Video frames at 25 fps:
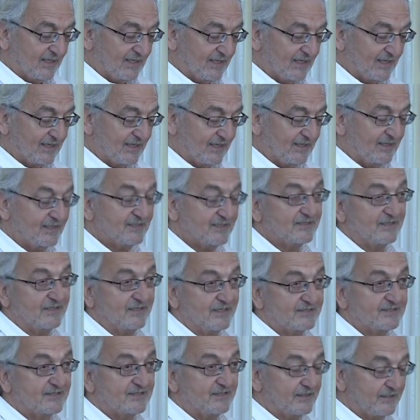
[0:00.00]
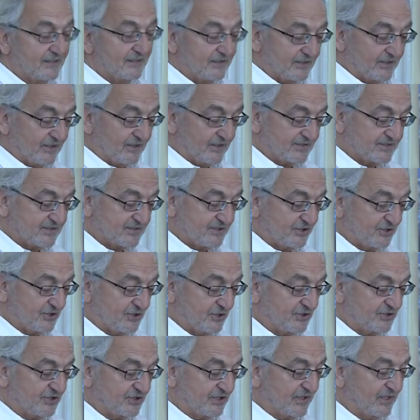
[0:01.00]
is listed in the
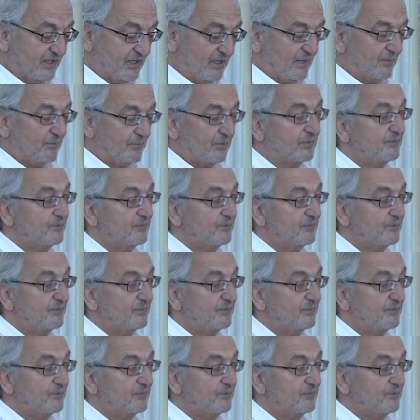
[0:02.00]
Constitution,